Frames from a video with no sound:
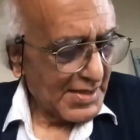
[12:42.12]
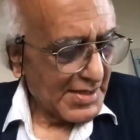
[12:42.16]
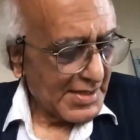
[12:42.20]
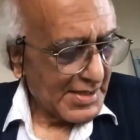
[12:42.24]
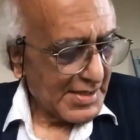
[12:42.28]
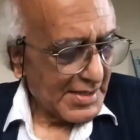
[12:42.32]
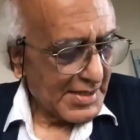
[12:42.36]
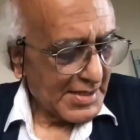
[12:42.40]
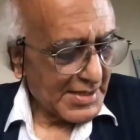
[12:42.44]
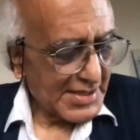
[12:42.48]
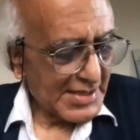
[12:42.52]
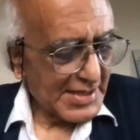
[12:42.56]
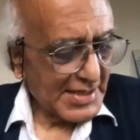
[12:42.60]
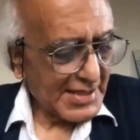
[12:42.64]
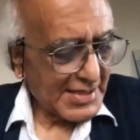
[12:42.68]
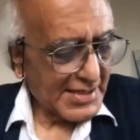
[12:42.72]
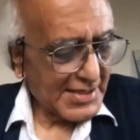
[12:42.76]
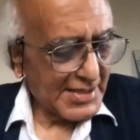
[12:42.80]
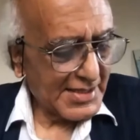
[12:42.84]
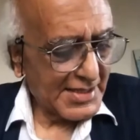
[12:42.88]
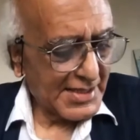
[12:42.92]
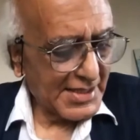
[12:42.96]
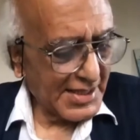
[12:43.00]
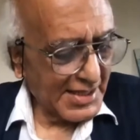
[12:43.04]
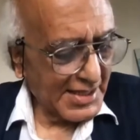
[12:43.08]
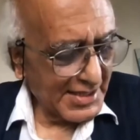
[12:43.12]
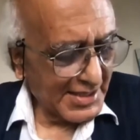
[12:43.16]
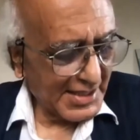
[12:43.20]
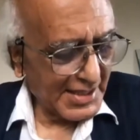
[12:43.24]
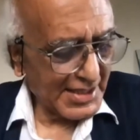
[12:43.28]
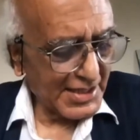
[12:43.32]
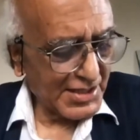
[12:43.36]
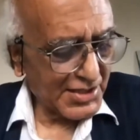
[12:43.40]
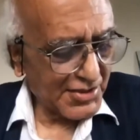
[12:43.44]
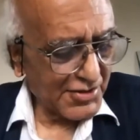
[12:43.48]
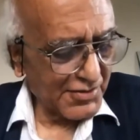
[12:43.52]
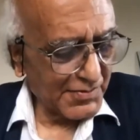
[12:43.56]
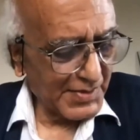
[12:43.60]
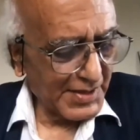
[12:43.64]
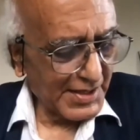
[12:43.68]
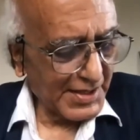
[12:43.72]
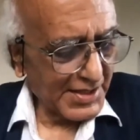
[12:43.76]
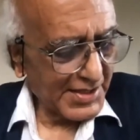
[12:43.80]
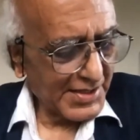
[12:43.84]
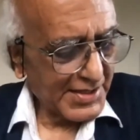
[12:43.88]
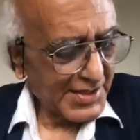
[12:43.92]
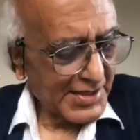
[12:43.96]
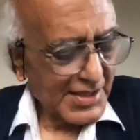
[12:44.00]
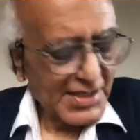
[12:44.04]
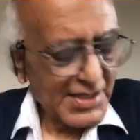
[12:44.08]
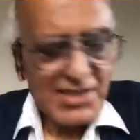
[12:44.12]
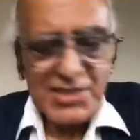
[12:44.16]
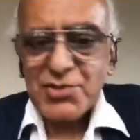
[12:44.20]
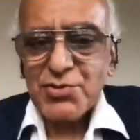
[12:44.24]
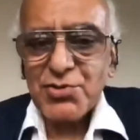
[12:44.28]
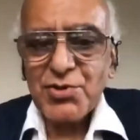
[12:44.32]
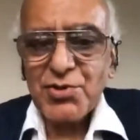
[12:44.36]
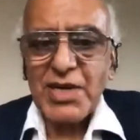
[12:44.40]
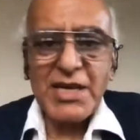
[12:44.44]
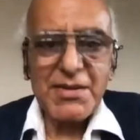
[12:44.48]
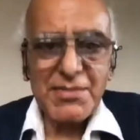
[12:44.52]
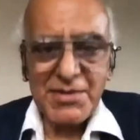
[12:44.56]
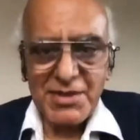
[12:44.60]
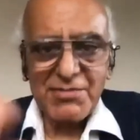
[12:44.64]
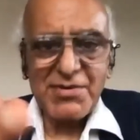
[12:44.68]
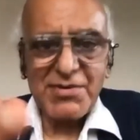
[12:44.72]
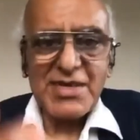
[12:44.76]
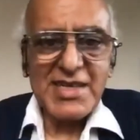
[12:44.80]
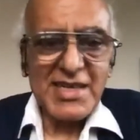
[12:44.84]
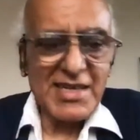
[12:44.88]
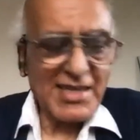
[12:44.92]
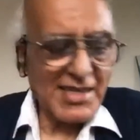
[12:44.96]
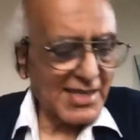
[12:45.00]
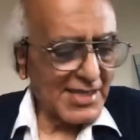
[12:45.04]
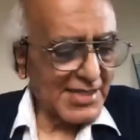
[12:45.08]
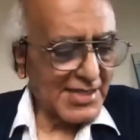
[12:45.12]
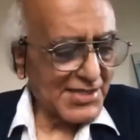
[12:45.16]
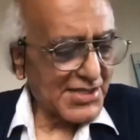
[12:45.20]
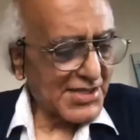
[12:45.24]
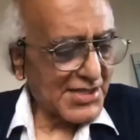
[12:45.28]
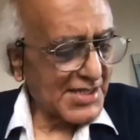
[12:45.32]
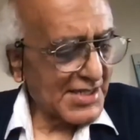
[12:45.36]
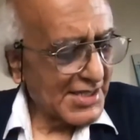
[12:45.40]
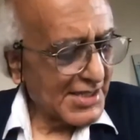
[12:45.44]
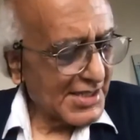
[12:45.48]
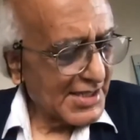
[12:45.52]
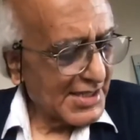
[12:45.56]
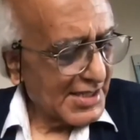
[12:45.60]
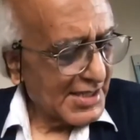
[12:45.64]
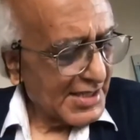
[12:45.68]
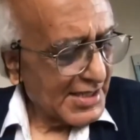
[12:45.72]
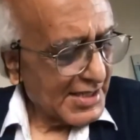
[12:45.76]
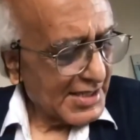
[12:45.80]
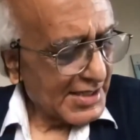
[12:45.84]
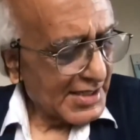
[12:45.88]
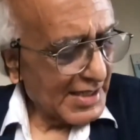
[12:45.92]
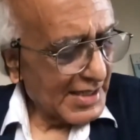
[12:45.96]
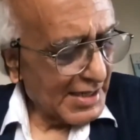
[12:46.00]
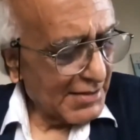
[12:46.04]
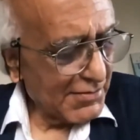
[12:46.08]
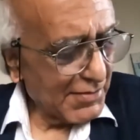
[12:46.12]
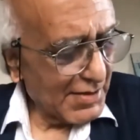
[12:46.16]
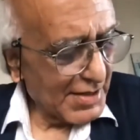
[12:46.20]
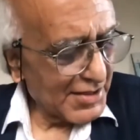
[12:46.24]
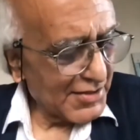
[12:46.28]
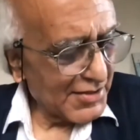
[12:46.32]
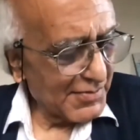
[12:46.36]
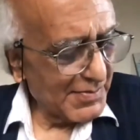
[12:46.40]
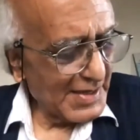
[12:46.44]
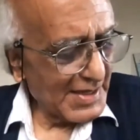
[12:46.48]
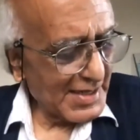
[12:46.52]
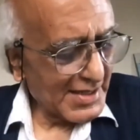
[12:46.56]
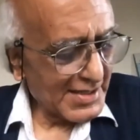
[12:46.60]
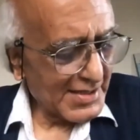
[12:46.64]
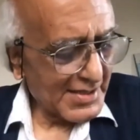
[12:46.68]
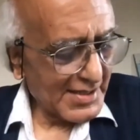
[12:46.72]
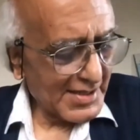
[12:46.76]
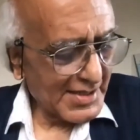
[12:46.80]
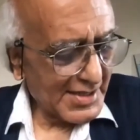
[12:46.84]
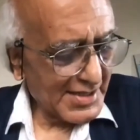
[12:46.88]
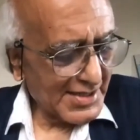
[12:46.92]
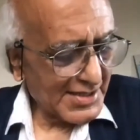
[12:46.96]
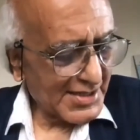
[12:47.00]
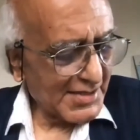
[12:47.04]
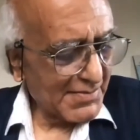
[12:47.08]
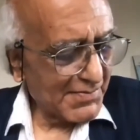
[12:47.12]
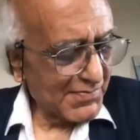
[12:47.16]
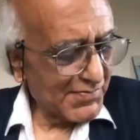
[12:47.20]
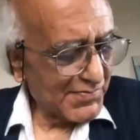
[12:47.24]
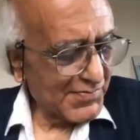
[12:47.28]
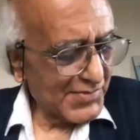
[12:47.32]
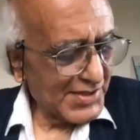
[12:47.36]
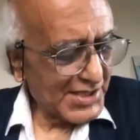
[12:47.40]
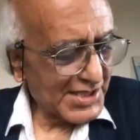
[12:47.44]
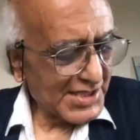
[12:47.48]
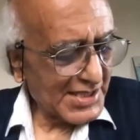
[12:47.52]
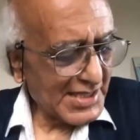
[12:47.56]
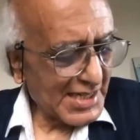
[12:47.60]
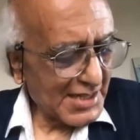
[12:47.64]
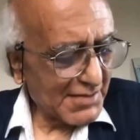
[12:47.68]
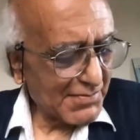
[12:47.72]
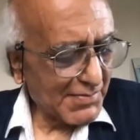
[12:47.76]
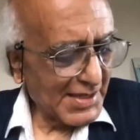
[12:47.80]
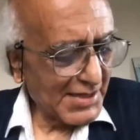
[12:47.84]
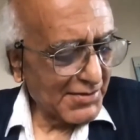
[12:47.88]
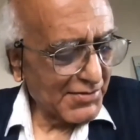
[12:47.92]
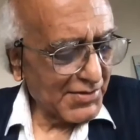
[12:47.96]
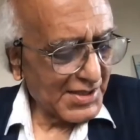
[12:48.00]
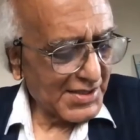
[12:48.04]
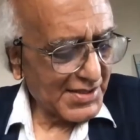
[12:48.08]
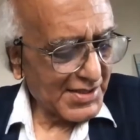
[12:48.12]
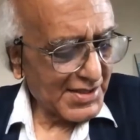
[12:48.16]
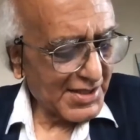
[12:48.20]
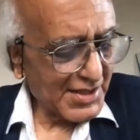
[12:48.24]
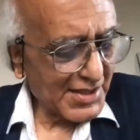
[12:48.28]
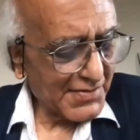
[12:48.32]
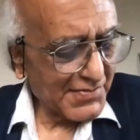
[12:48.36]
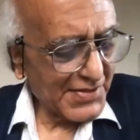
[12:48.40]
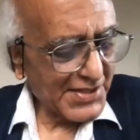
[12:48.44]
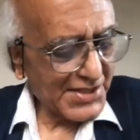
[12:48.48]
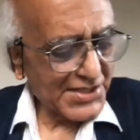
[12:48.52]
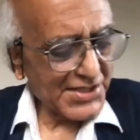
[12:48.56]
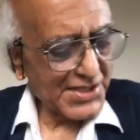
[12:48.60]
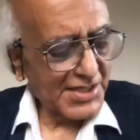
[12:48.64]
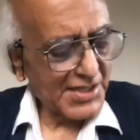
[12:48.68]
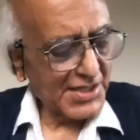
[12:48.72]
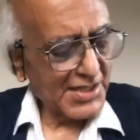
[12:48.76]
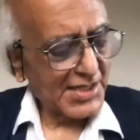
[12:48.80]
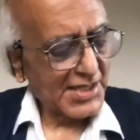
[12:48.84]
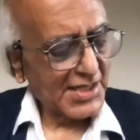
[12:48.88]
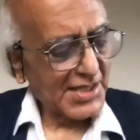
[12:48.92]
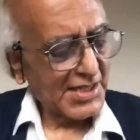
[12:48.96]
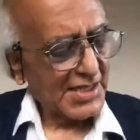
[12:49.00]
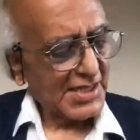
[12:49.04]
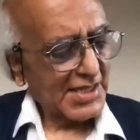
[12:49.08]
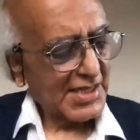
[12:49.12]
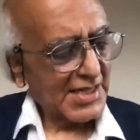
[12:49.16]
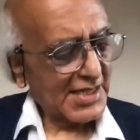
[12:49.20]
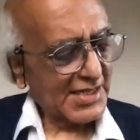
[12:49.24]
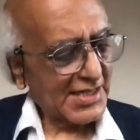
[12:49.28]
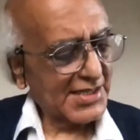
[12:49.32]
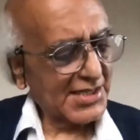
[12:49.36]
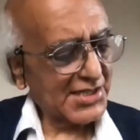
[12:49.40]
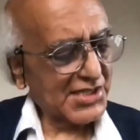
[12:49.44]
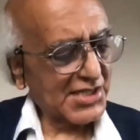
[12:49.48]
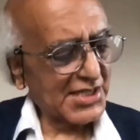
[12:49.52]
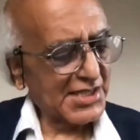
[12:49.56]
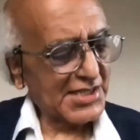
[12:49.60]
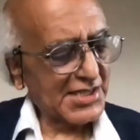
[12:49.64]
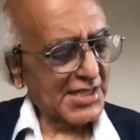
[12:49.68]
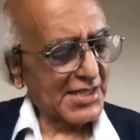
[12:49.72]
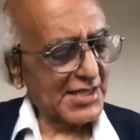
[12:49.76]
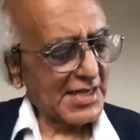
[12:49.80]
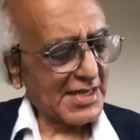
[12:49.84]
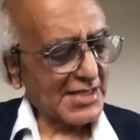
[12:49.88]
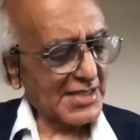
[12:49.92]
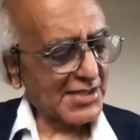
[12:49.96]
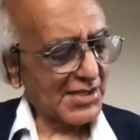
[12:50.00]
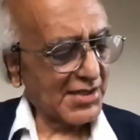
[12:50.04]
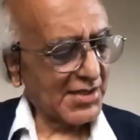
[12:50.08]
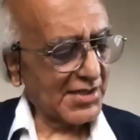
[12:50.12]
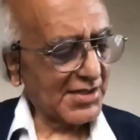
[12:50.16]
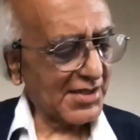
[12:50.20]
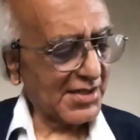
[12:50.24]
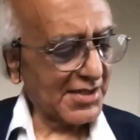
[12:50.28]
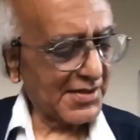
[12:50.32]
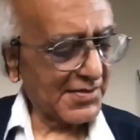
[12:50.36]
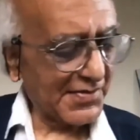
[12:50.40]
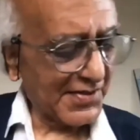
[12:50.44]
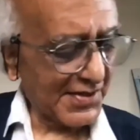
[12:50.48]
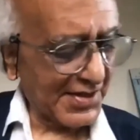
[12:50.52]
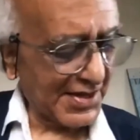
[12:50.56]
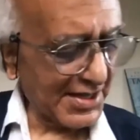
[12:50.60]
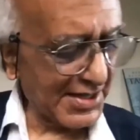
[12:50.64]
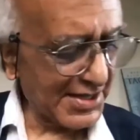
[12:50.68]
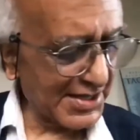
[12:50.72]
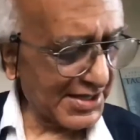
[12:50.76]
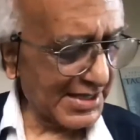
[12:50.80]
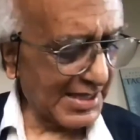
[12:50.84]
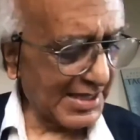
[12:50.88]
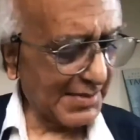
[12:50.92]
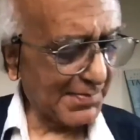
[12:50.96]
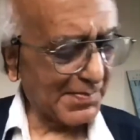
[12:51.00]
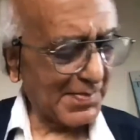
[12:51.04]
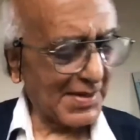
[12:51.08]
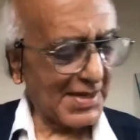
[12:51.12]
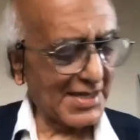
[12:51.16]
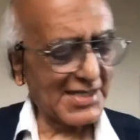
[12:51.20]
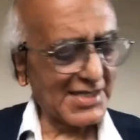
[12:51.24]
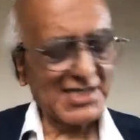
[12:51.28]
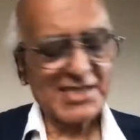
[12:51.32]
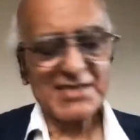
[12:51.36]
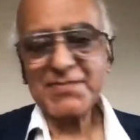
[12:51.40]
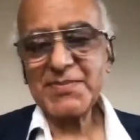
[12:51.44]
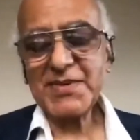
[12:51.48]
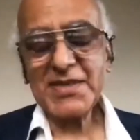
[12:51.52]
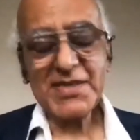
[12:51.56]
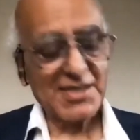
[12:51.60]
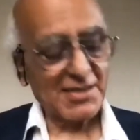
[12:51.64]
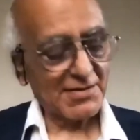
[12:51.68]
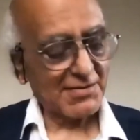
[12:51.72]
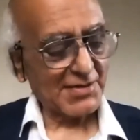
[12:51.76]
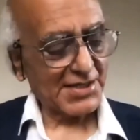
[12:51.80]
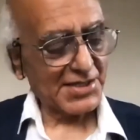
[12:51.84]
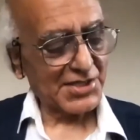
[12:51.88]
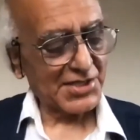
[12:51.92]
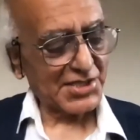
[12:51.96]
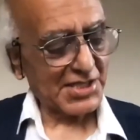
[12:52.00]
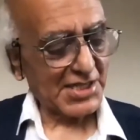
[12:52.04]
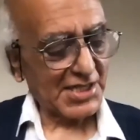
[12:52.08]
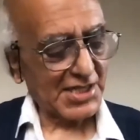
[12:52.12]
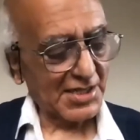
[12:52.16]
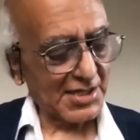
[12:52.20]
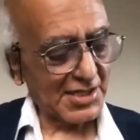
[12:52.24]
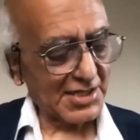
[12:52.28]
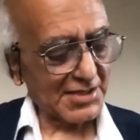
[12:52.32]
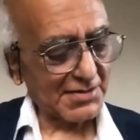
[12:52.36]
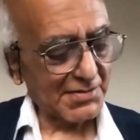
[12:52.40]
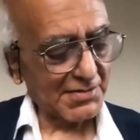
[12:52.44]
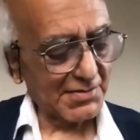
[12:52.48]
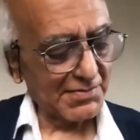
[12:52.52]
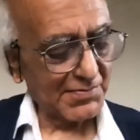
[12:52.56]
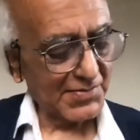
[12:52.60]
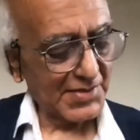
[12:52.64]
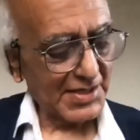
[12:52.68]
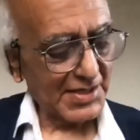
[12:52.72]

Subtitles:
said three things to me, to everyone, I guess. I want to make start by with confession. At this international conference, I participated by scholars from